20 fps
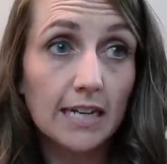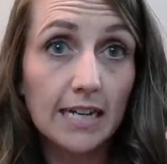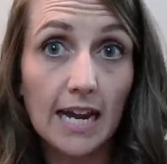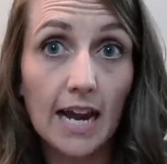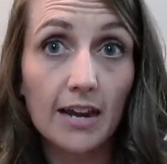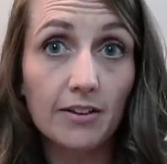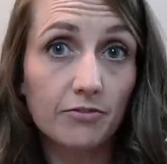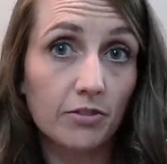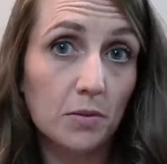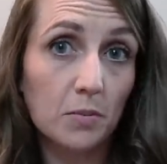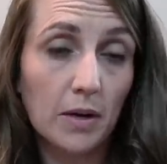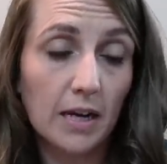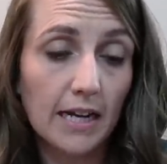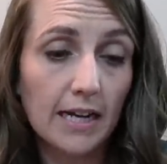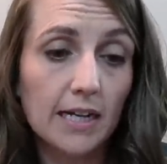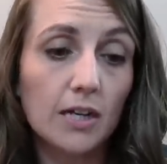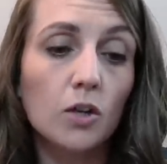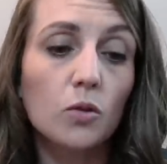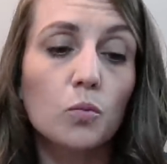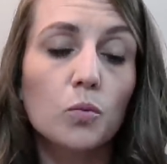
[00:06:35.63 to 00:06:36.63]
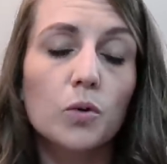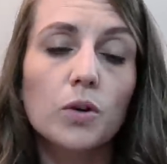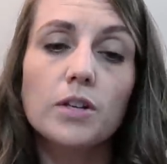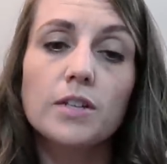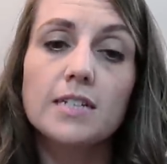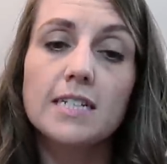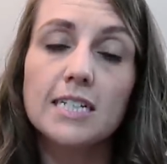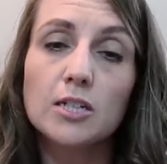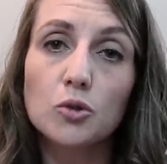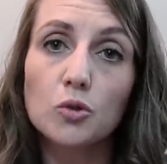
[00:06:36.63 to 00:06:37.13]
in everybody,
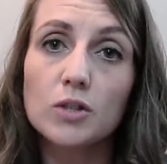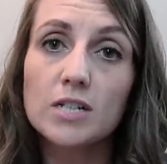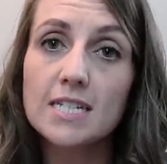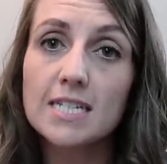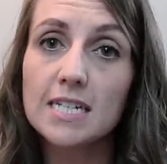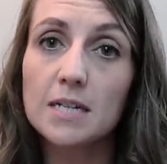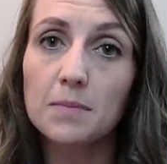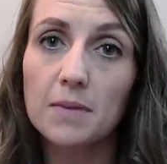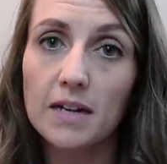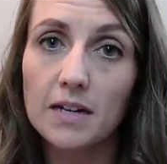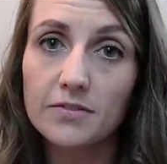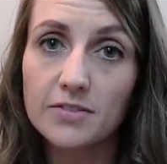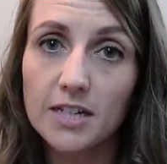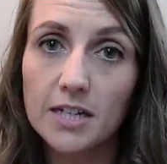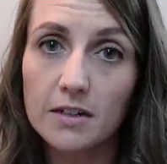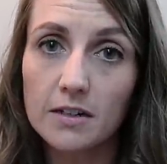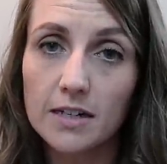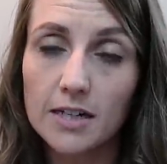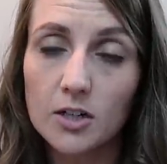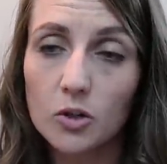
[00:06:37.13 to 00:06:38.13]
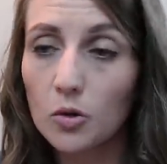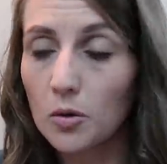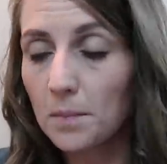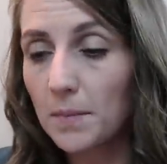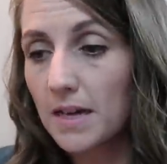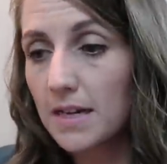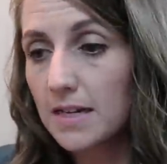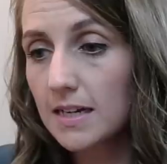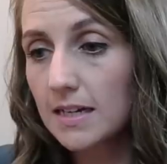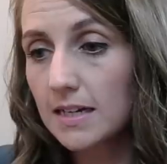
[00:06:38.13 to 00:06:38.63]
would decrease the amount of tearing or
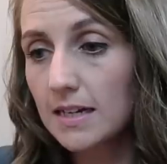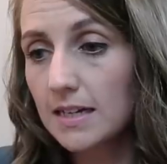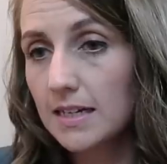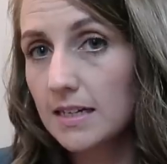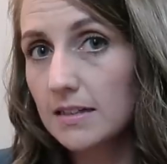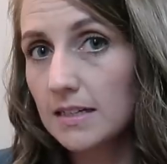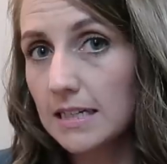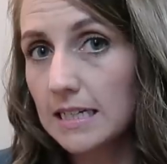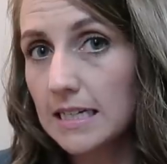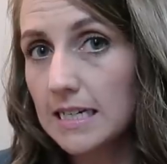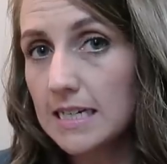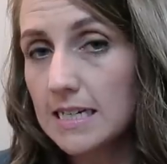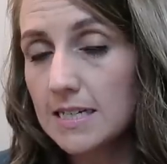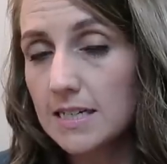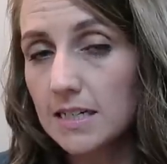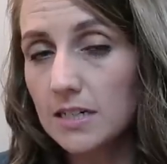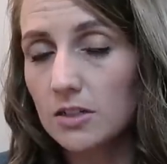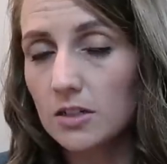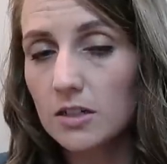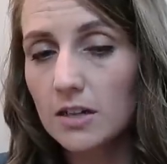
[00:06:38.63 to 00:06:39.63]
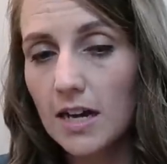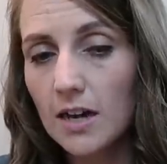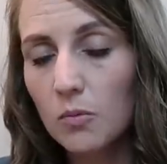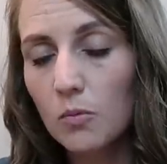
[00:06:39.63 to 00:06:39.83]
make healing easier.